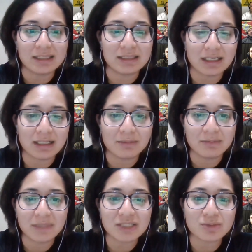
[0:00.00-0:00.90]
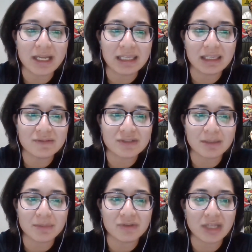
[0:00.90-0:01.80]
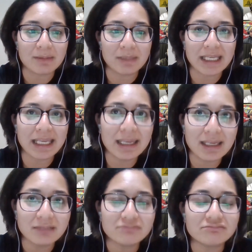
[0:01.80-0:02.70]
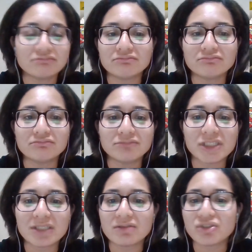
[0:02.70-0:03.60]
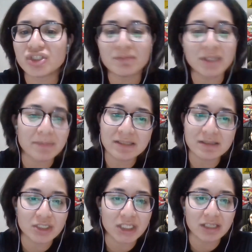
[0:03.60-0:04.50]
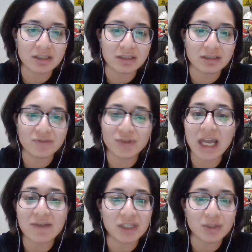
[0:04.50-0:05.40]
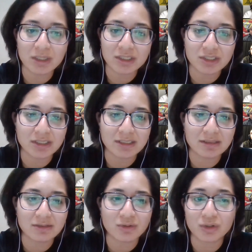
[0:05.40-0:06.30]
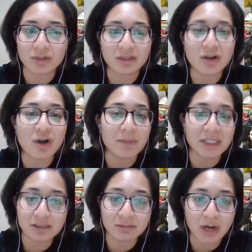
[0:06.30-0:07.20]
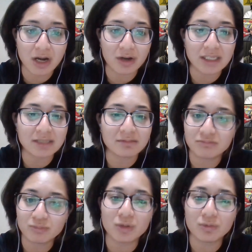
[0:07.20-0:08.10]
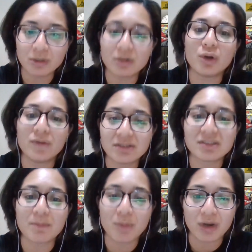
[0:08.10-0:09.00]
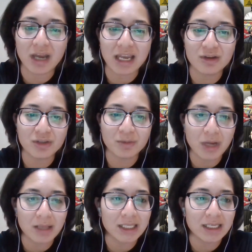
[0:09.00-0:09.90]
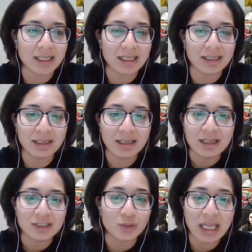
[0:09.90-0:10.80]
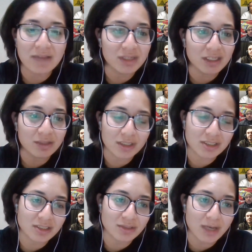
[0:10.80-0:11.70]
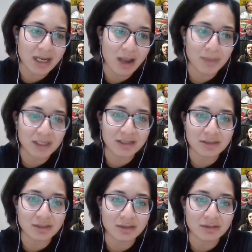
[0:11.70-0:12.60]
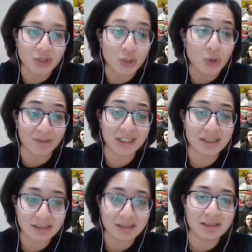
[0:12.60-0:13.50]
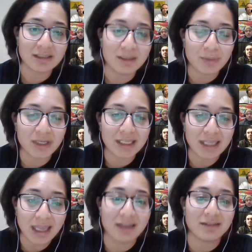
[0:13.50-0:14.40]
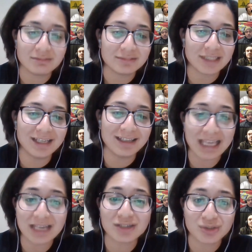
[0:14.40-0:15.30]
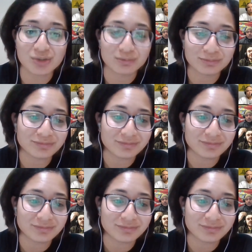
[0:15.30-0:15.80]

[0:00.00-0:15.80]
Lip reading: And that's why I give some of them like, hey, just shoot me a message later if you have any questions, or call me tomorrow and we'll go over some more. I know you're probably don't have any questions right now because you're nervous. But yeah, that is true.